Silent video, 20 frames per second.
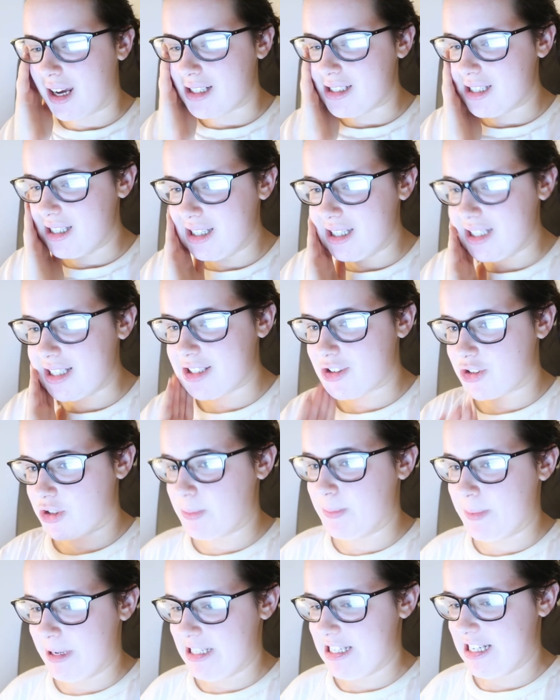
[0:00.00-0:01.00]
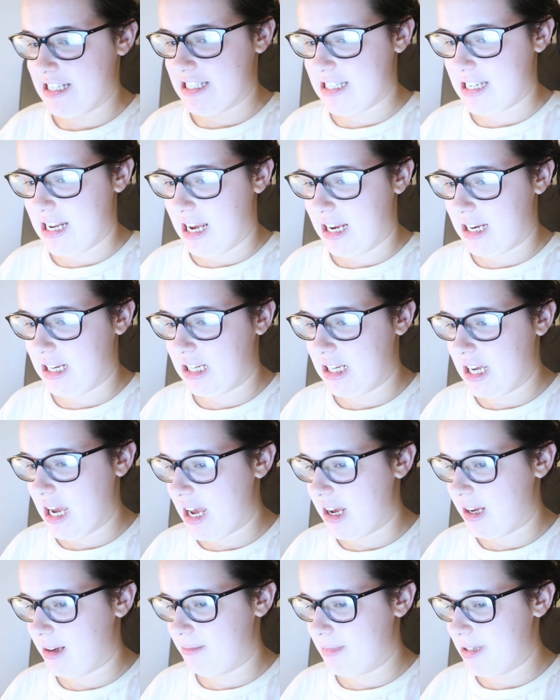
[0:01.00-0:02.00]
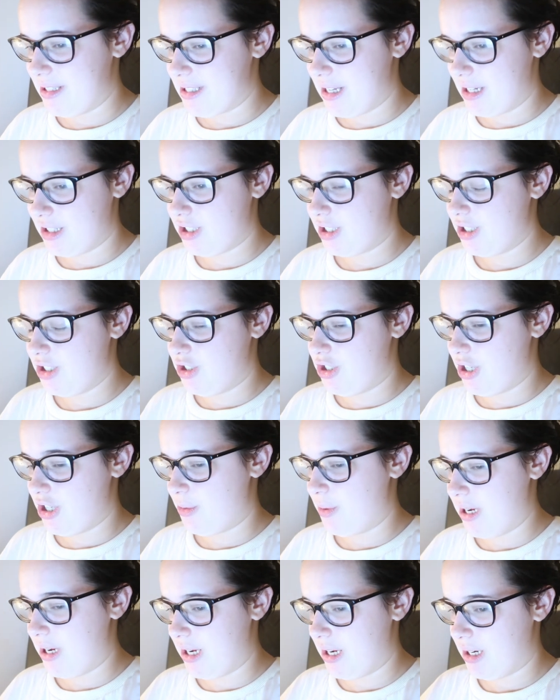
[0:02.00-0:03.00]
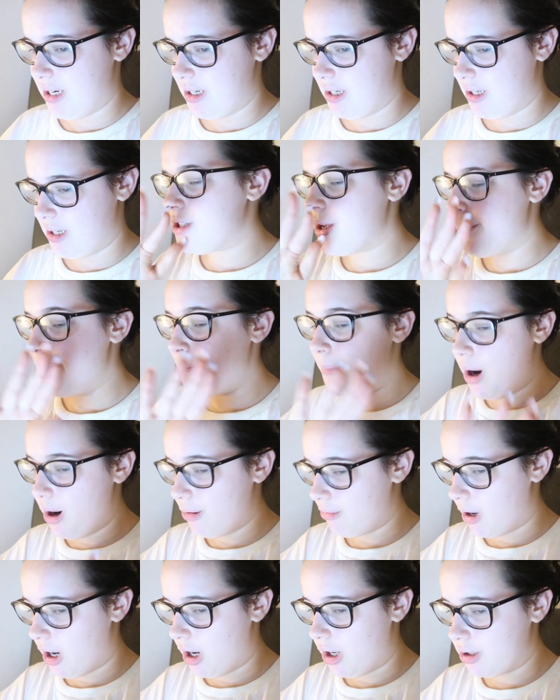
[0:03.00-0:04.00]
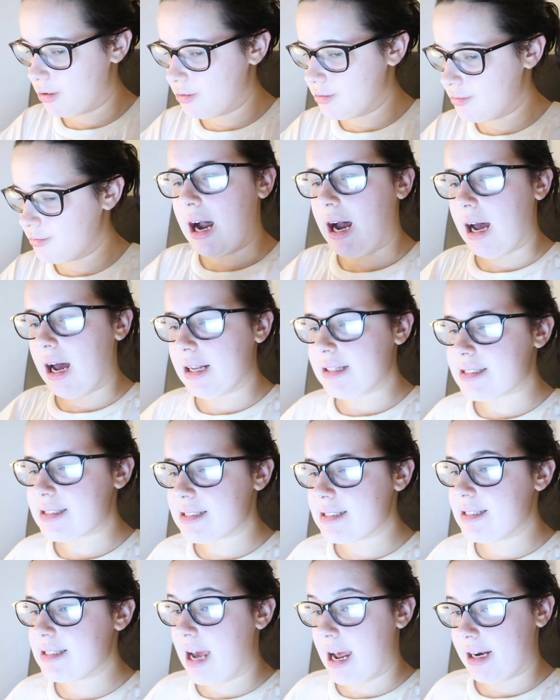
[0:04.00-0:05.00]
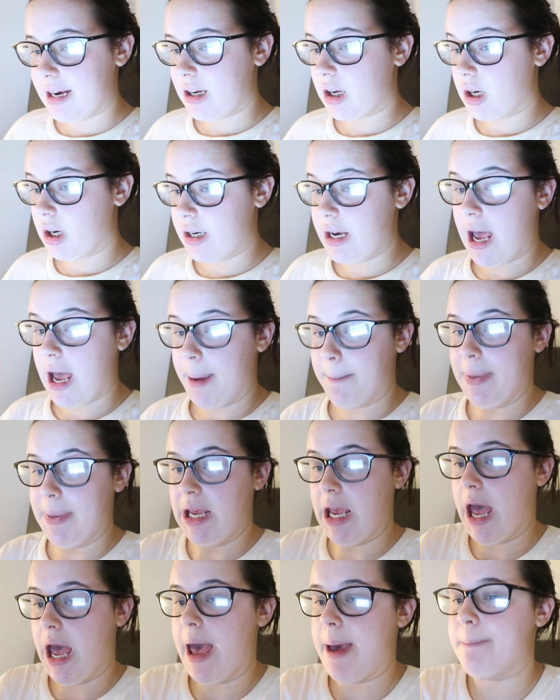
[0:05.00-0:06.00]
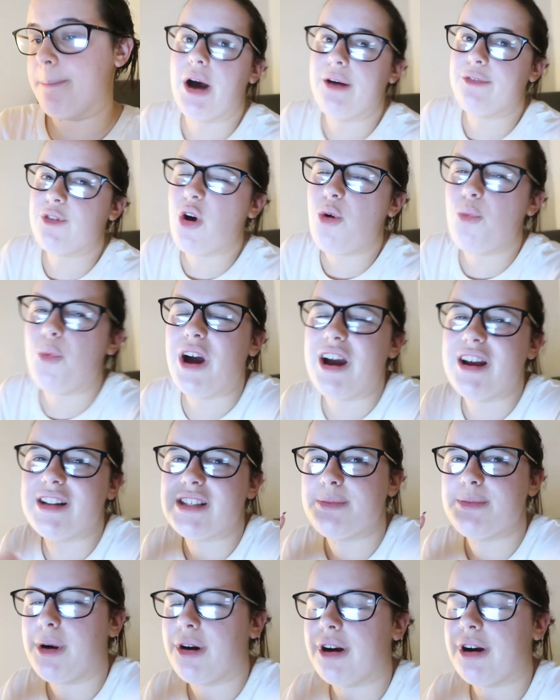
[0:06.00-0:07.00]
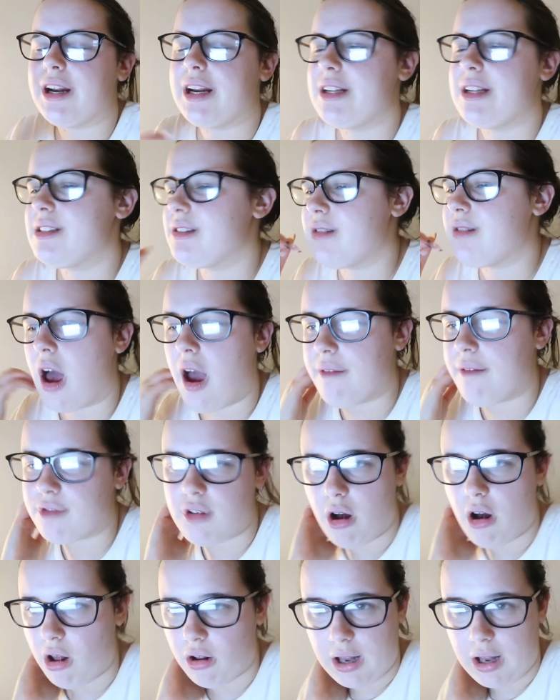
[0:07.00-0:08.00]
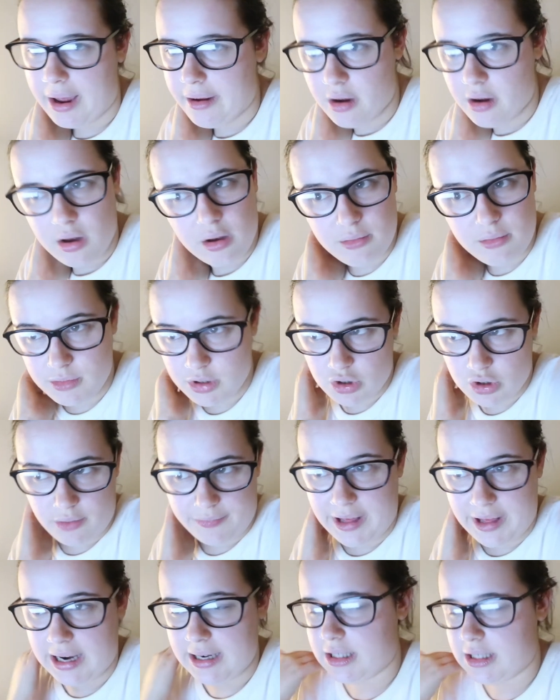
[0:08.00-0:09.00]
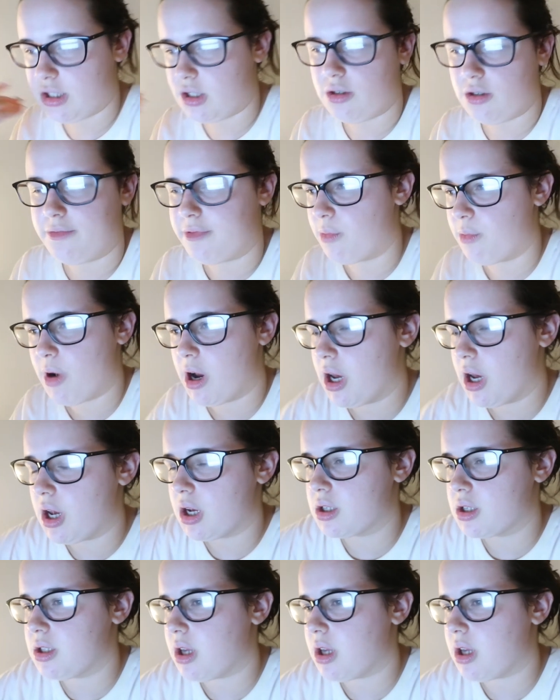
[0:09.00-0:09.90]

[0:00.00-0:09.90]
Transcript: I didn't need to submit it tonight. Um, it's actually due in tomorrow at 9, 9 p.m. But I've got work tomorrow and I, I've got like stuff that I need to do for work.